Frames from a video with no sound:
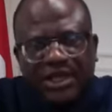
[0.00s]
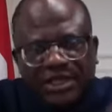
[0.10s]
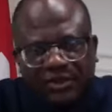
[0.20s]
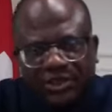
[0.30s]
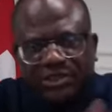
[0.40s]

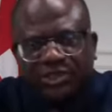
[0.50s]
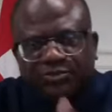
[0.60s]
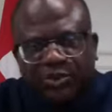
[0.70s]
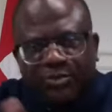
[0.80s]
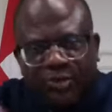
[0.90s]
it is
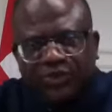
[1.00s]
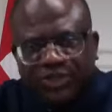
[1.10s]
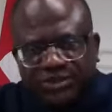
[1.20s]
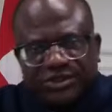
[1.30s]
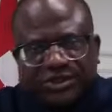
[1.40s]

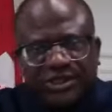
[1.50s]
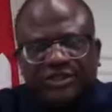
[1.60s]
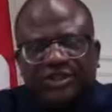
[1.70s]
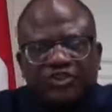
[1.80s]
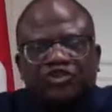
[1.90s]
promoted,
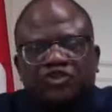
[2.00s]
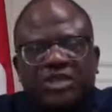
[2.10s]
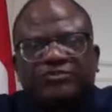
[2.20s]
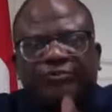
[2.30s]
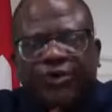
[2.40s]
it is
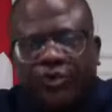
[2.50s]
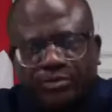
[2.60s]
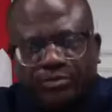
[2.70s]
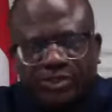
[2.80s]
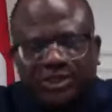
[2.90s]

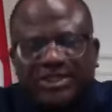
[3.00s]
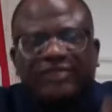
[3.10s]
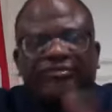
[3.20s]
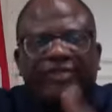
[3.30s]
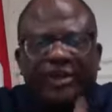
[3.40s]
transformed,
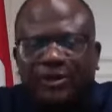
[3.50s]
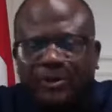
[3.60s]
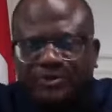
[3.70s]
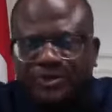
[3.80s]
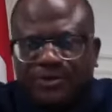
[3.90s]

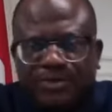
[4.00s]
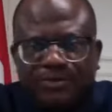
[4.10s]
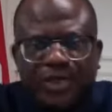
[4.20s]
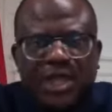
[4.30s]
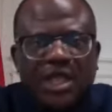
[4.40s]
developed,
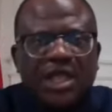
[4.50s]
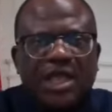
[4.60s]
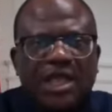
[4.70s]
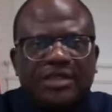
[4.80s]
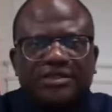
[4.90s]

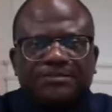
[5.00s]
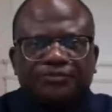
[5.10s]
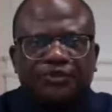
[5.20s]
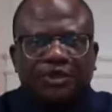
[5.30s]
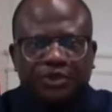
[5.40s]
and
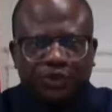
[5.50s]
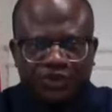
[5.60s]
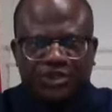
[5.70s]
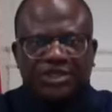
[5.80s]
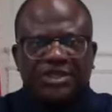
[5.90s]
you
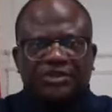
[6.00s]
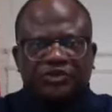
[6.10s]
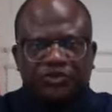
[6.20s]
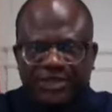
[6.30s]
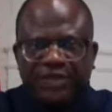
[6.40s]
see
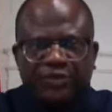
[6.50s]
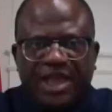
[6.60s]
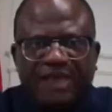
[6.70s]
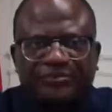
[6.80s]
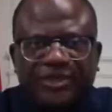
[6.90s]
today we
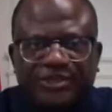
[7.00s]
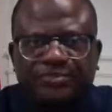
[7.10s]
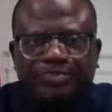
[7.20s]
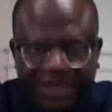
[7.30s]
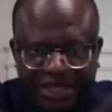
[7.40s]
have this
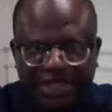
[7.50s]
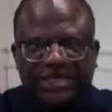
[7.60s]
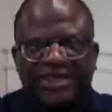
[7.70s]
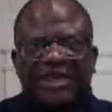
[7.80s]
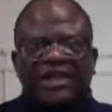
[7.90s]
big
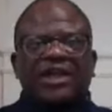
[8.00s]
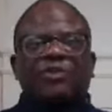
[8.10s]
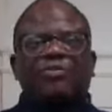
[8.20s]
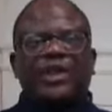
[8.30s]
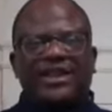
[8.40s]

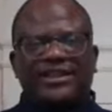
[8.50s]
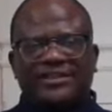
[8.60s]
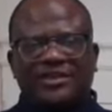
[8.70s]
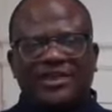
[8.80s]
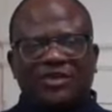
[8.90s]

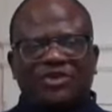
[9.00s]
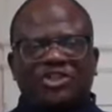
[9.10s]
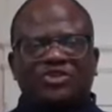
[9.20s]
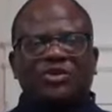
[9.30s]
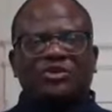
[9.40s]
airplane which
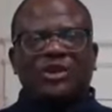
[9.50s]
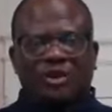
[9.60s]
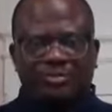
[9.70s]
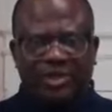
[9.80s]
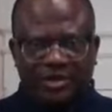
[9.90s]
is called
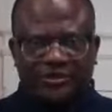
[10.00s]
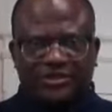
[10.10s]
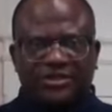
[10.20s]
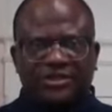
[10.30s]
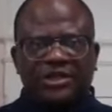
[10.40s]

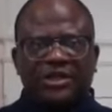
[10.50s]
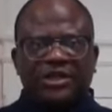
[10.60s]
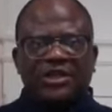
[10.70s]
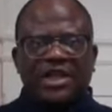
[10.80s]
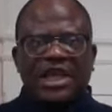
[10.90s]
Airbus,
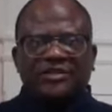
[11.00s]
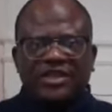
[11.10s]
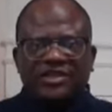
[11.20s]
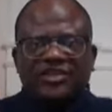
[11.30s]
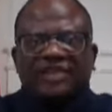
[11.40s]
and
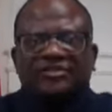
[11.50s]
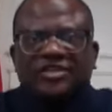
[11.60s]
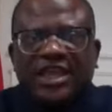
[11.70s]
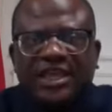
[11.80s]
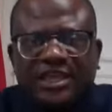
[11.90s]
this can
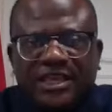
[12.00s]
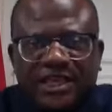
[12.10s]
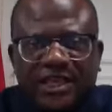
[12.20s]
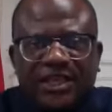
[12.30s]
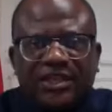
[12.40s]

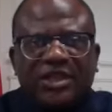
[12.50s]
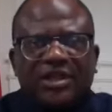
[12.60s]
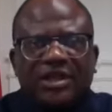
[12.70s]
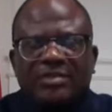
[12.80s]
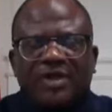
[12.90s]
take
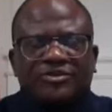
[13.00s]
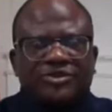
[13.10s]
about